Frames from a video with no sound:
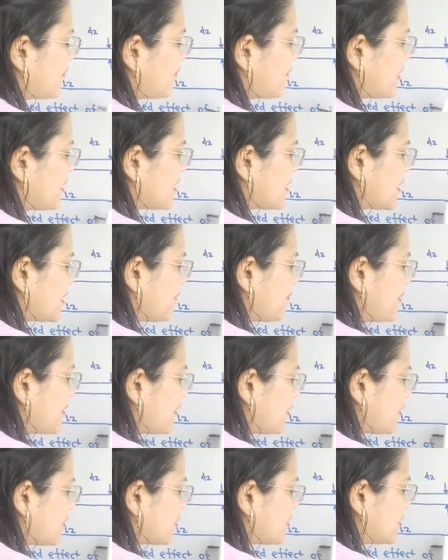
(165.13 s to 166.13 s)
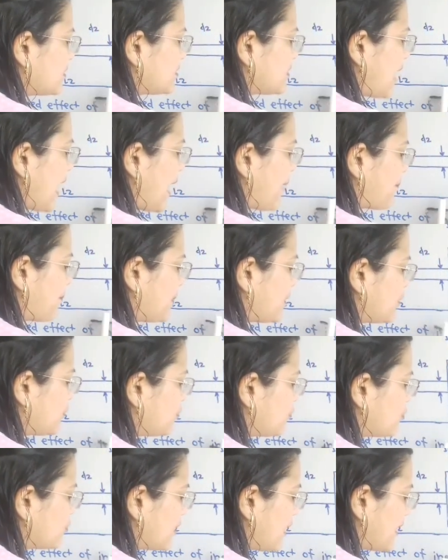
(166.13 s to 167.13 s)
we will give here this
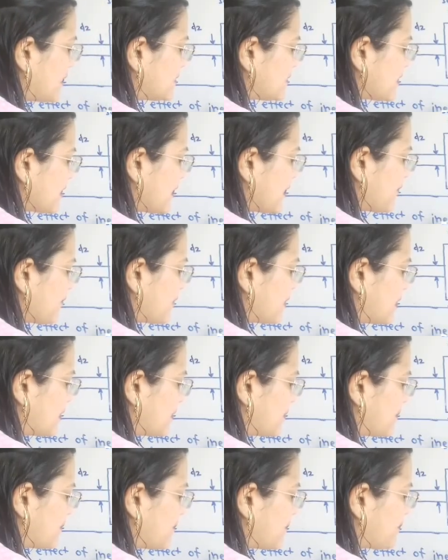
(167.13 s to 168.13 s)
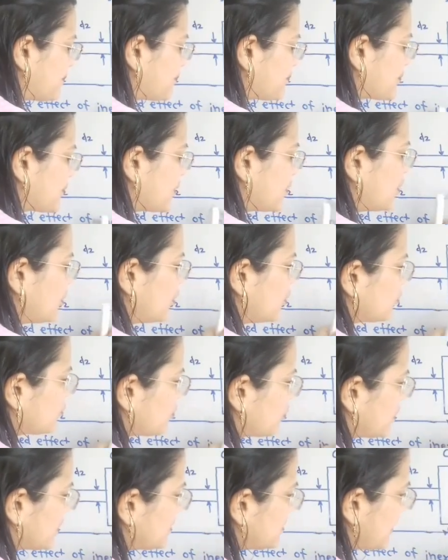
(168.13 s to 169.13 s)
amplitude as A1.
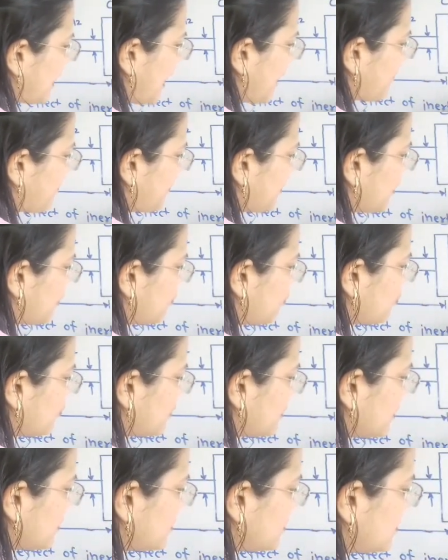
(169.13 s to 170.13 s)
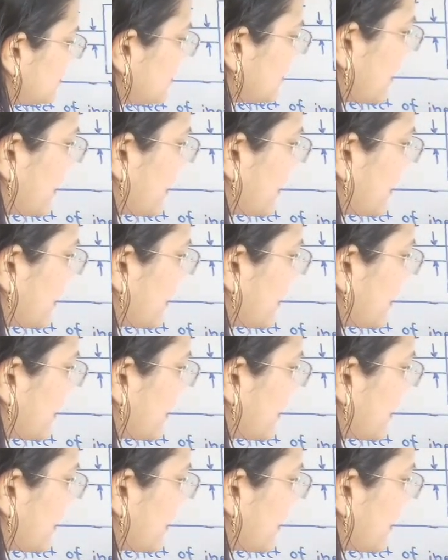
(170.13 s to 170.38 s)
So this amplitude is